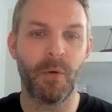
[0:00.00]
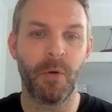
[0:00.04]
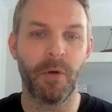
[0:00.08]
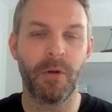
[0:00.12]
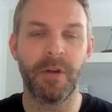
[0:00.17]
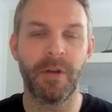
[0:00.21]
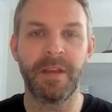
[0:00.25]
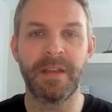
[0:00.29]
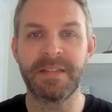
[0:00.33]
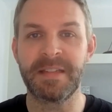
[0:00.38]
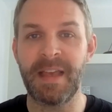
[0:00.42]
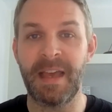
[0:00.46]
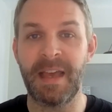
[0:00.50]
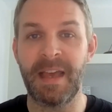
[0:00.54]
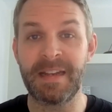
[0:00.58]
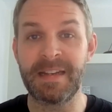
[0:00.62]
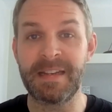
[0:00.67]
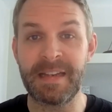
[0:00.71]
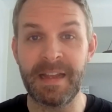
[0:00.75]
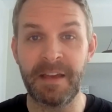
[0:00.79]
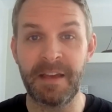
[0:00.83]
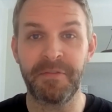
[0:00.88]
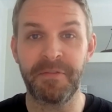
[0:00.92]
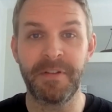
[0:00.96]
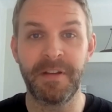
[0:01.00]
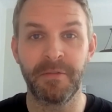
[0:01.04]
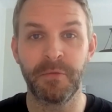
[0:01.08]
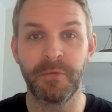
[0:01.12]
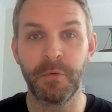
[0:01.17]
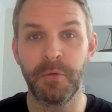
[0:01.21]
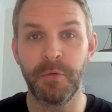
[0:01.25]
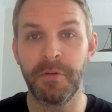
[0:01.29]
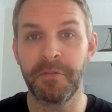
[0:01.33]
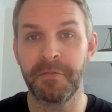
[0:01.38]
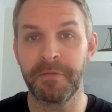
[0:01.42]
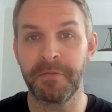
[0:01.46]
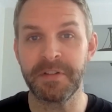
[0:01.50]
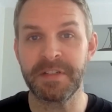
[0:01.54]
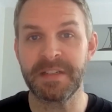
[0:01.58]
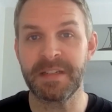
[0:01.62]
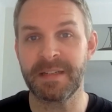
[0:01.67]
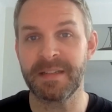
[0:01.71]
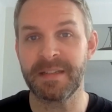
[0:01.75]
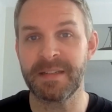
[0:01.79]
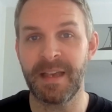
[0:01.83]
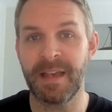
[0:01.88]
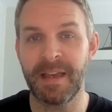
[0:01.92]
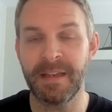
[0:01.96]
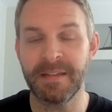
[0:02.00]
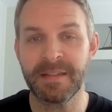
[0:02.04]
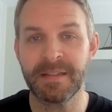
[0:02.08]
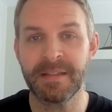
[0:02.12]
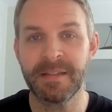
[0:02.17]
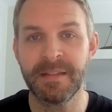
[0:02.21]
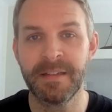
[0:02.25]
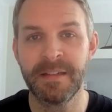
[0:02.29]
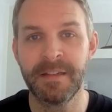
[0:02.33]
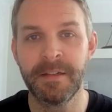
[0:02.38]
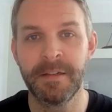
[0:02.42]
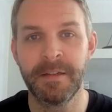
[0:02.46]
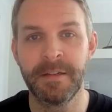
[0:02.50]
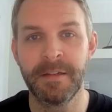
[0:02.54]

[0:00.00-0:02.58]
or is that a definite rule for success?